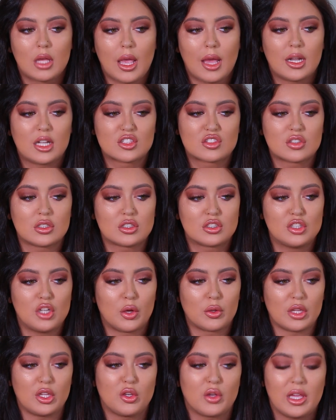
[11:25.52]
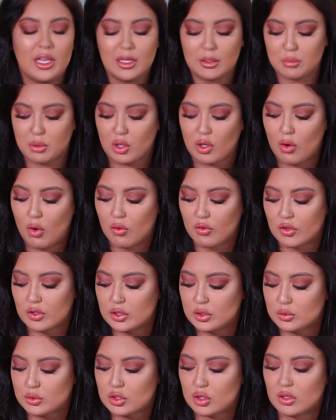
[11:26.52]
And it's good to know that you can put it over
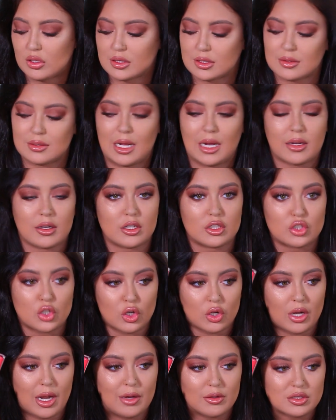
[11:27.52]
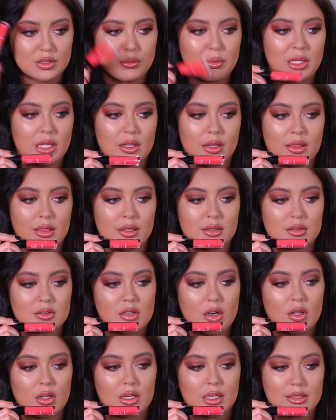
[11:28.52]
a neutral and it's not going to turn out to be like this
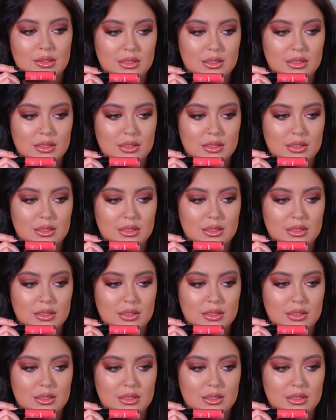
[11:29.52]
color.